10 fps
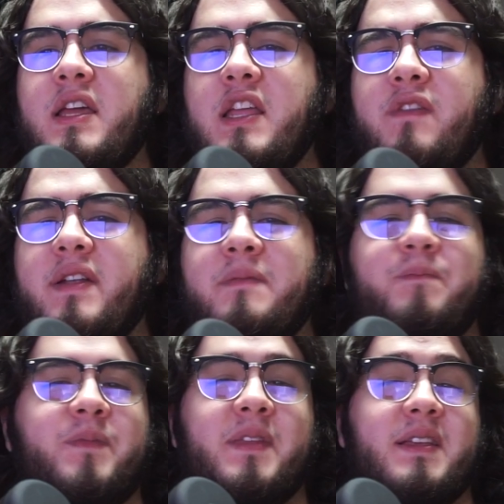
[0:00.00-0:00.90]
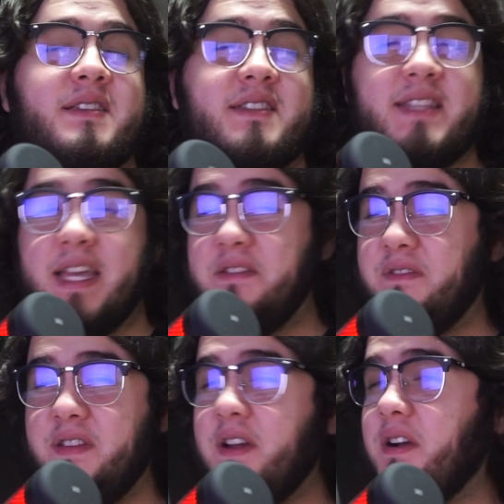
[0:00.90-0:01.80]
even
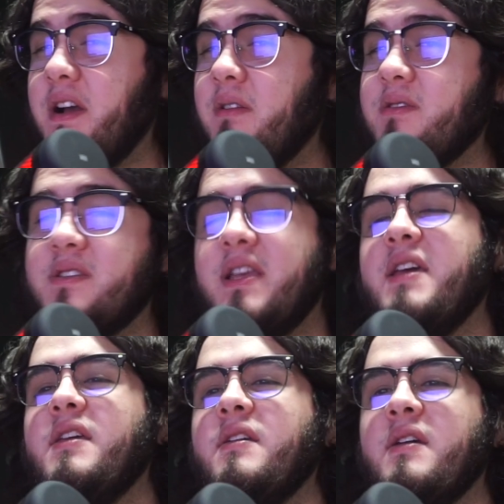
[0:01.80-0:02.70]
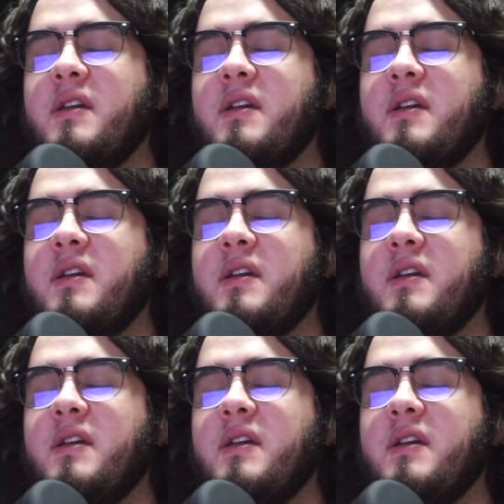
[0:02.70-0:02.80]
safer, I'll say,